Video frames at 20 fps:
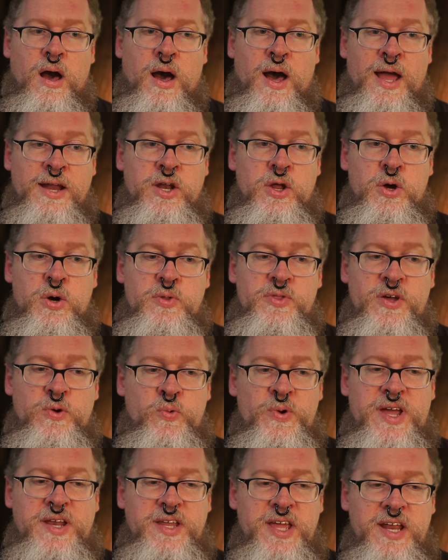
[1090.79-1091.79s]
I know that
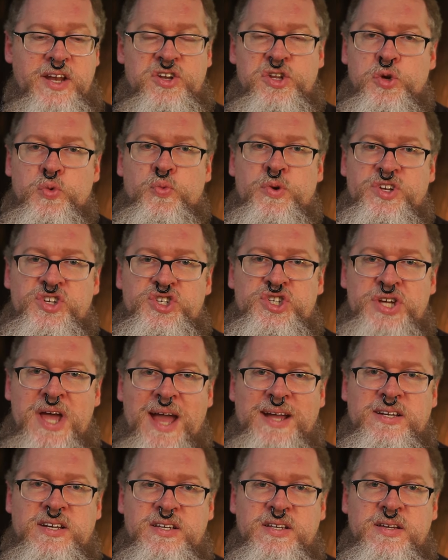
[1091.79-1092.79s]
we need to
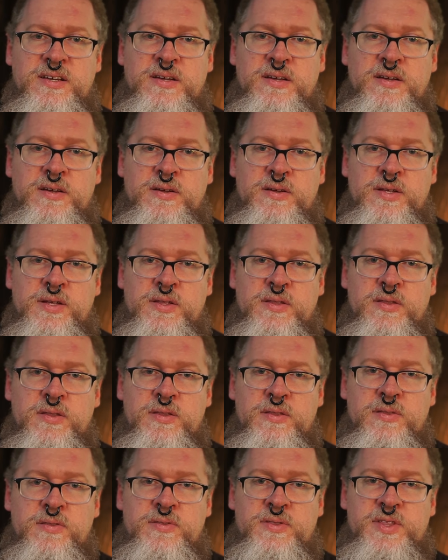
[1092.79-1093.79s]
reject
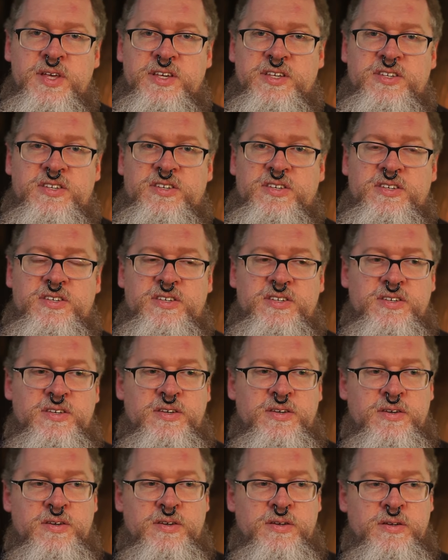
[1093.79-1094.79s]
this
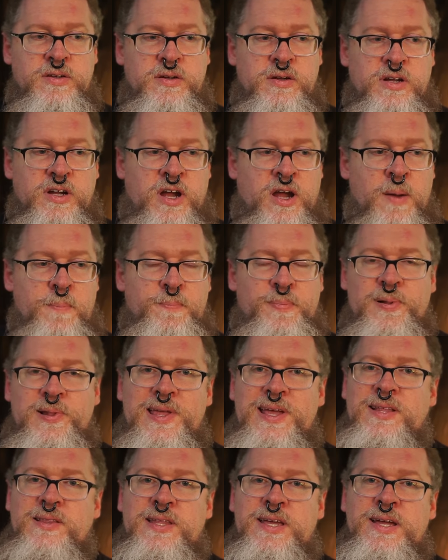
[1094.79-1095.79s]

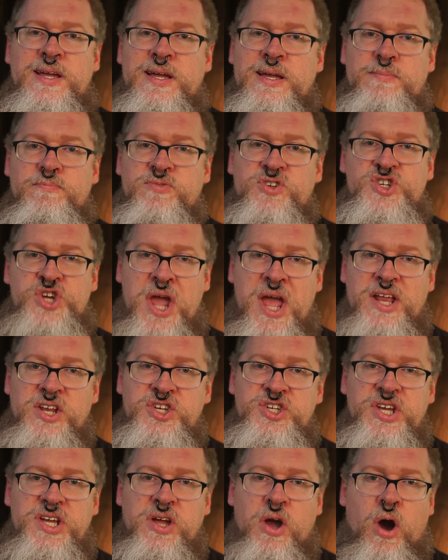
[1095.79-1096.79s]
completely
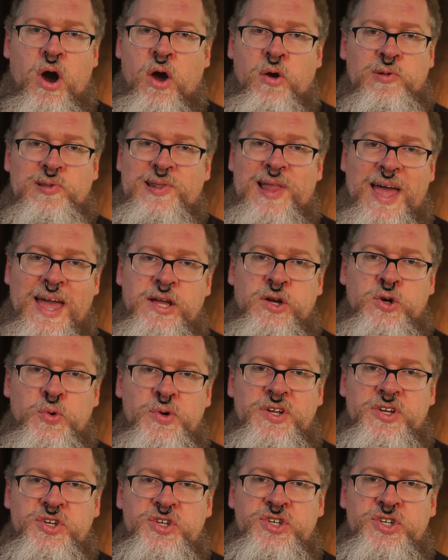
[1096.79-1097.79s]
changing our
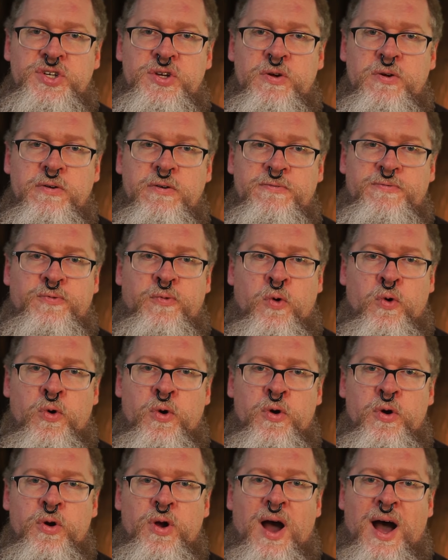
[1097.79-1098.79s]
language
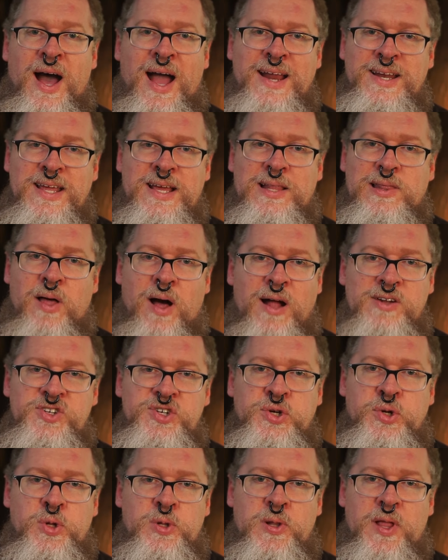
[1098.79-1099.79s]
for
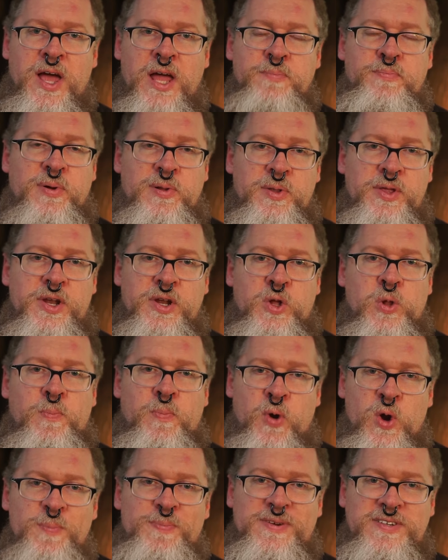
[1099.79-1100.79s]
ideological and political
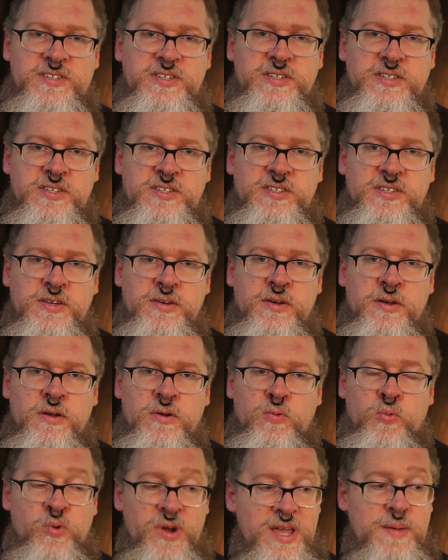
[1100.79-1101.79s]
purposes.
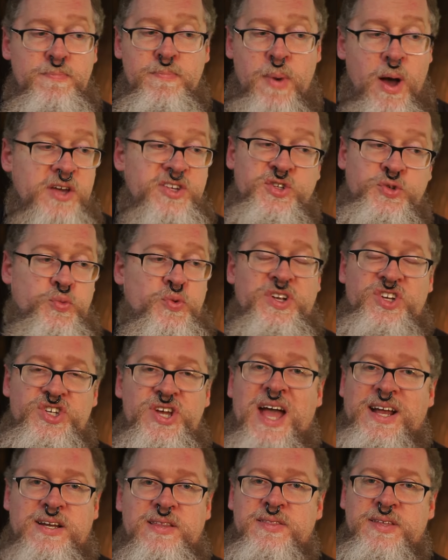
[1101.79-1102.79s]
We must
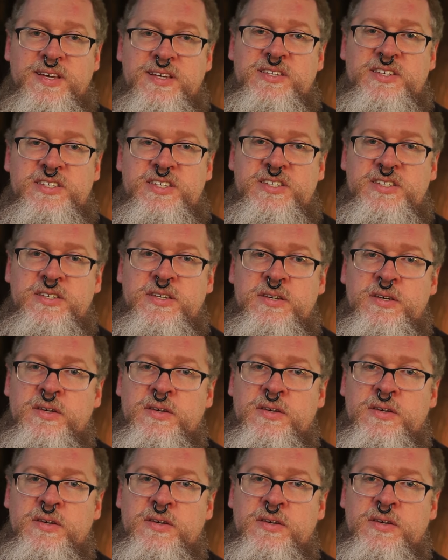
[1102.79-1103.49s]
reject this.